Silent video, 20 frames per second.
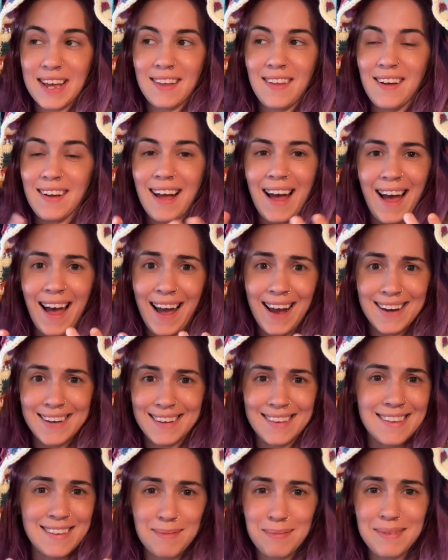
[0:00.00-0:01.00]
along. I
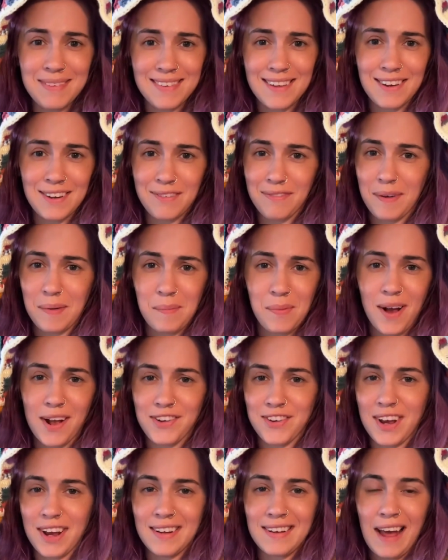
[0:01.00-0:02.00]
did. This was such a fun
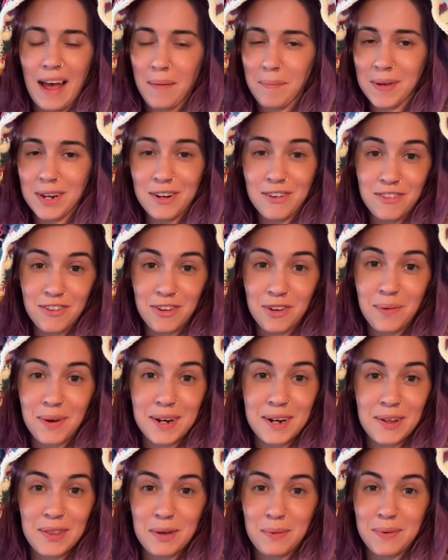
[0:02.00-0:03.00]
project. I'm gonna do
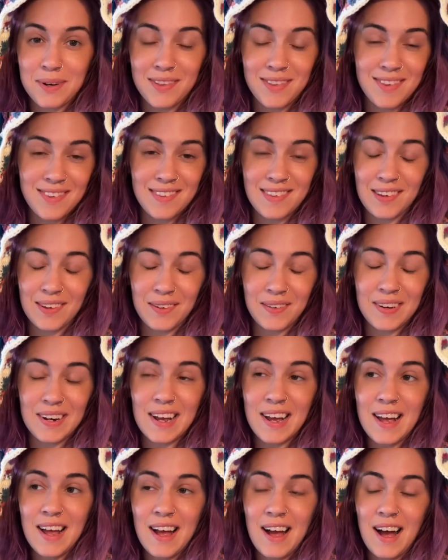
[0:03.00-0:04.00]
another one soon.
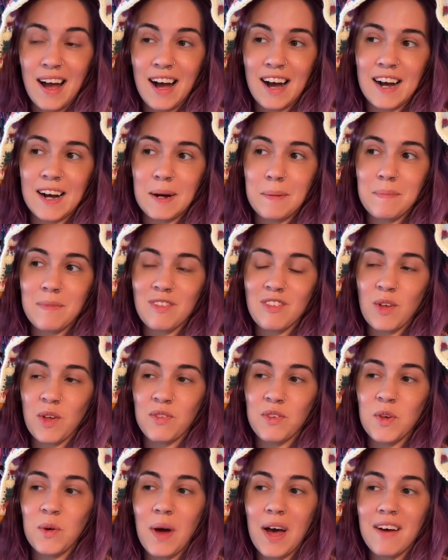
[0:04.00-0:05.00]
So
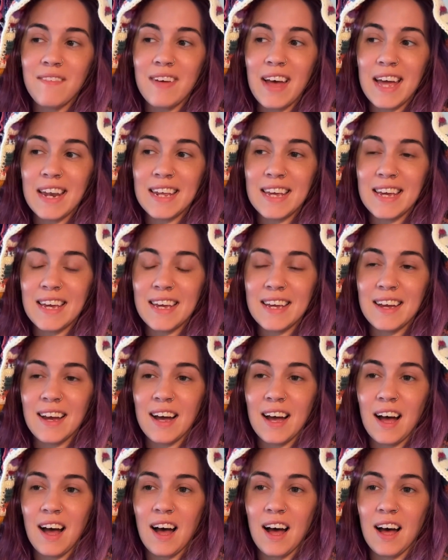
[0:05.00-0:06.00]
if you have any
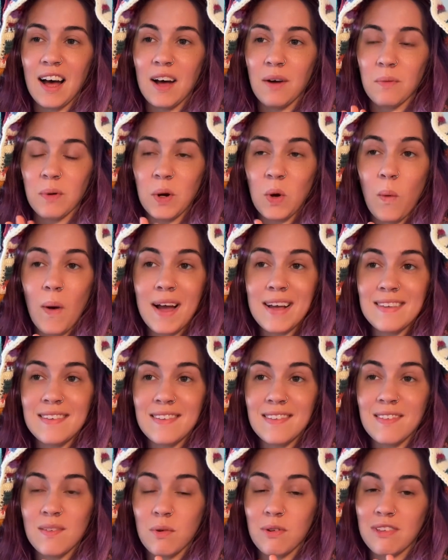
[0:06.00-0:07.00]

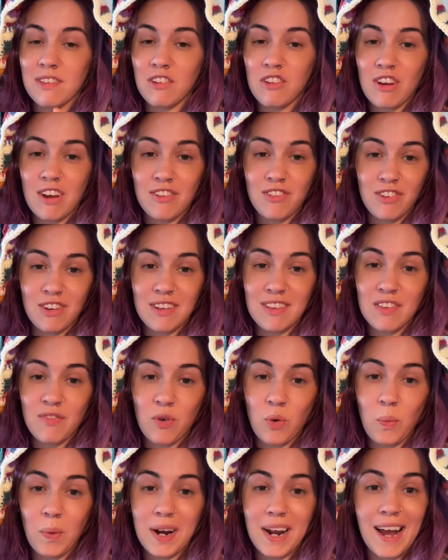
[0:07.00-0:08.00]
requests or suggestions
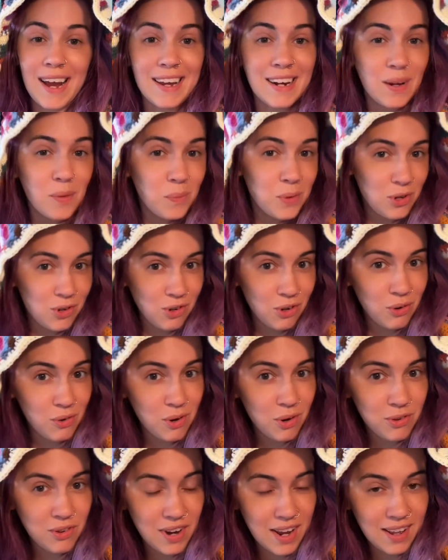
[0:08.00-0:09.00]
for what item we should
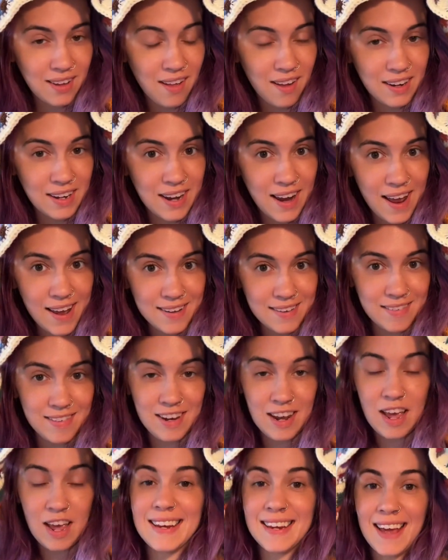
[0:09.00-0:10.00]
crochet along
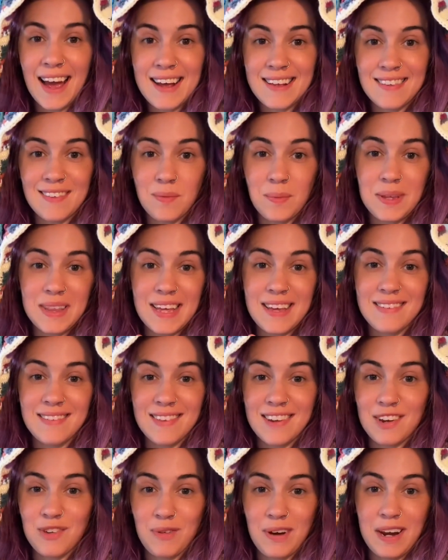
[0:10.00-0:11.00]
next, yes, with a
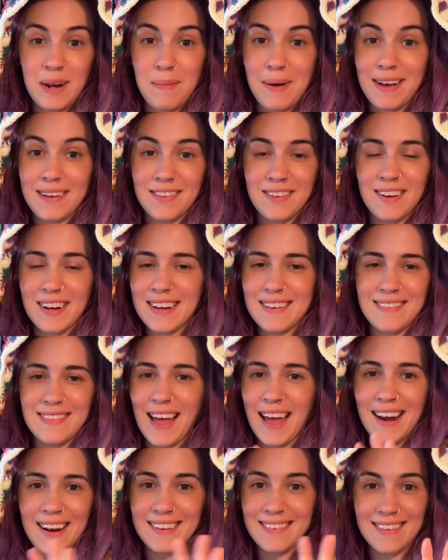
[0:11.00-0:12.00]
stitch randomizer, because
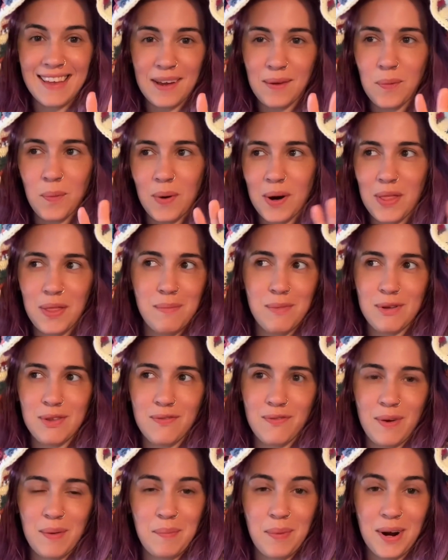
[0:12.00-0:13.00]
that is like one of the most
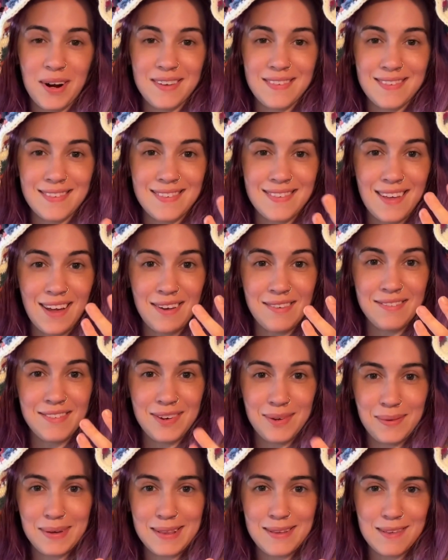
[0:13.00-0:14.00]
fun parts of
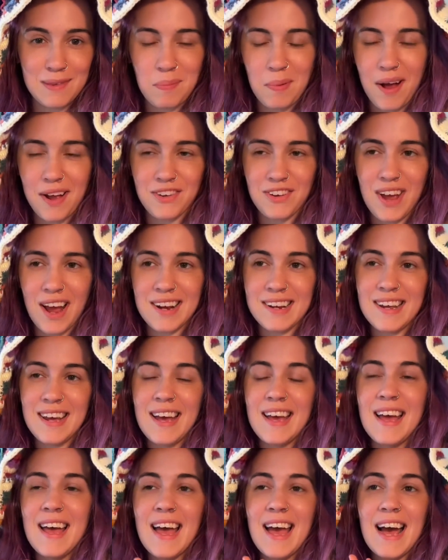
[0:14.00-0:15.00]
doing this project,
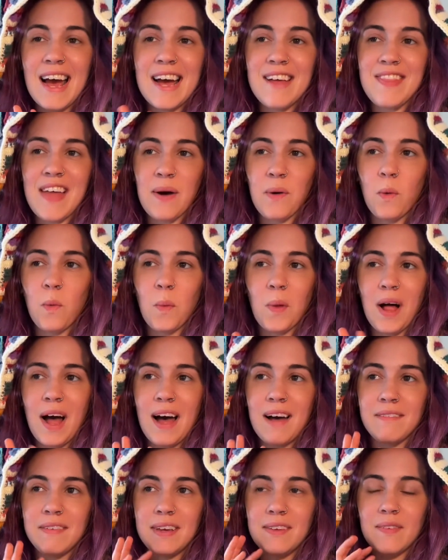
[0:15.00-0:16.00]
and that one will
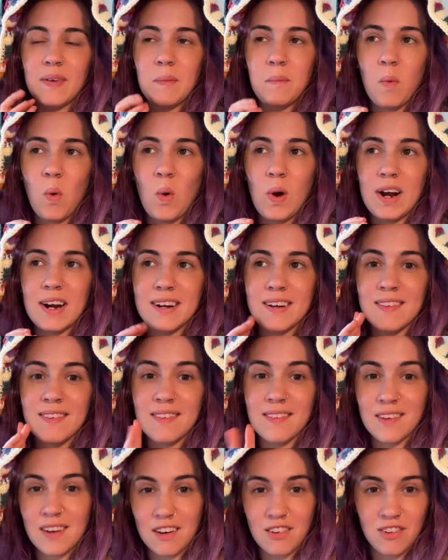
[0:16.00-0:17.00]
have even more
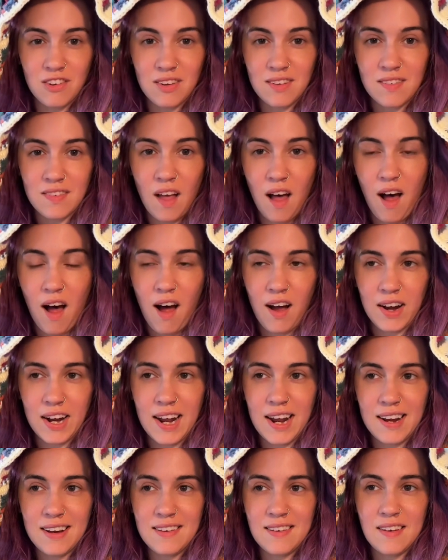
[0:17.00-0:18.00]
stitches on
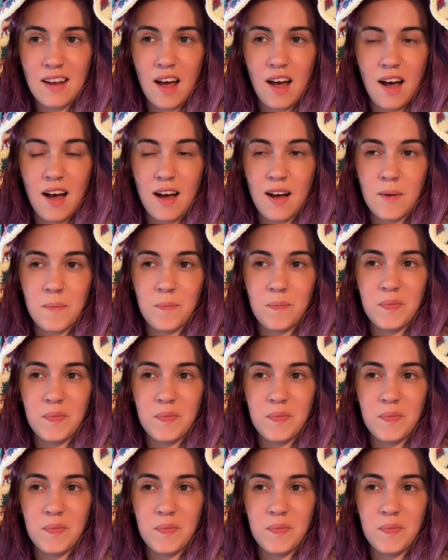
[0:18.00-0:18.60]
it. I